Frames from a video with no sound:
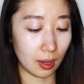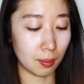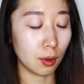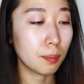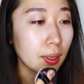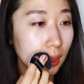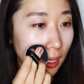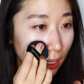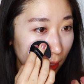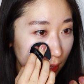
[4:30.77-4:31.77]
I'm hoping
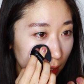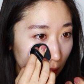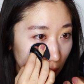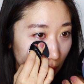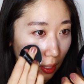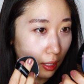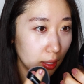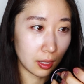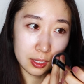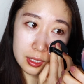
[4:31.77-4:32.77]
that
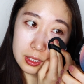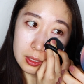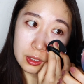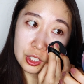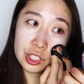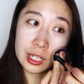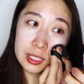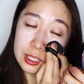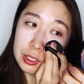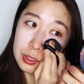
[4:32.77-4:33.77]
this,
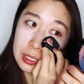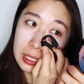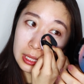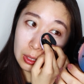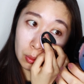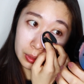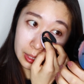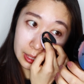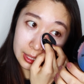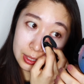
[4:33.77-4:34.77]
just using
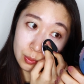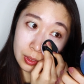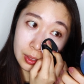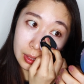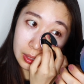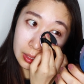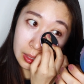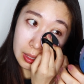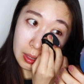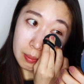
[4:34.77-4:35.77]
only this, will
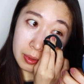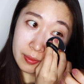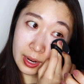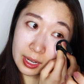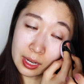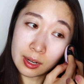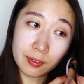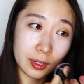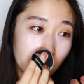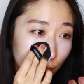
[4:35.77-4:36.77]
provide
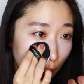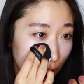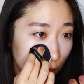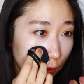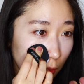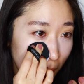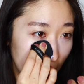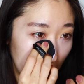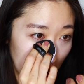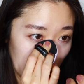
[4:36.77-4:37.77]
enough coverage for
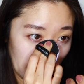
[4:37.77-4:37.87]
me.